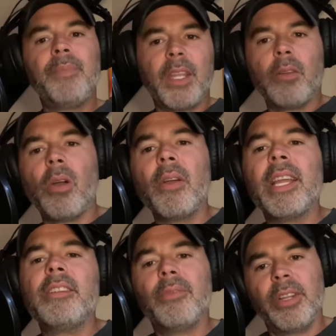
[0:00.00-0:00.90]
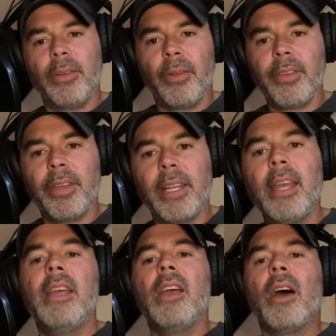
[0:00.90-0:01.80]
growing into adulthood.
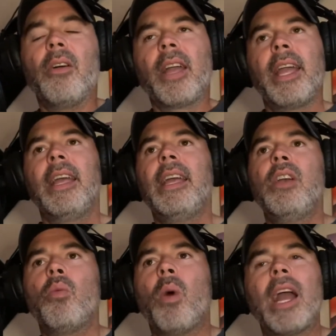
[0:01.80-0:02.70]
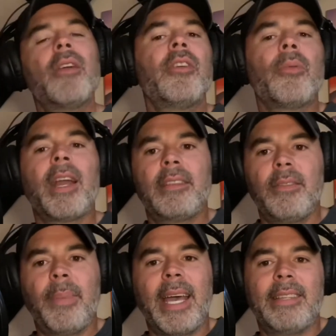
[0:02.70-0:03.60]
Okay, why are there rites
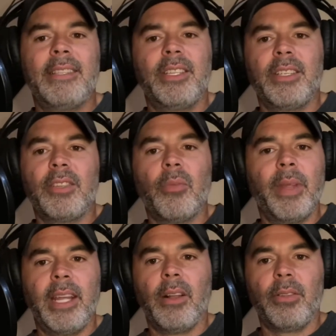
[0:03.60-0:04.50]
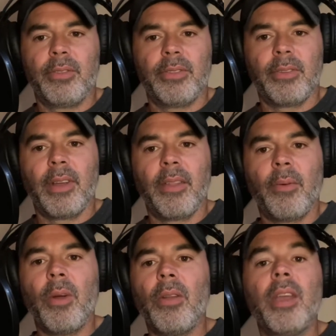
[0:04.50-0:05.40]
of passage in so many cultures around the
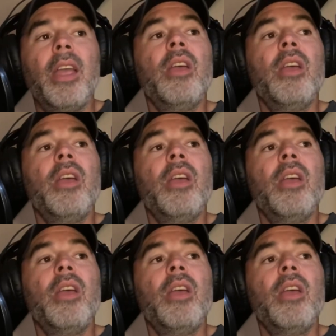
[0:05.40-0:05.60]
world?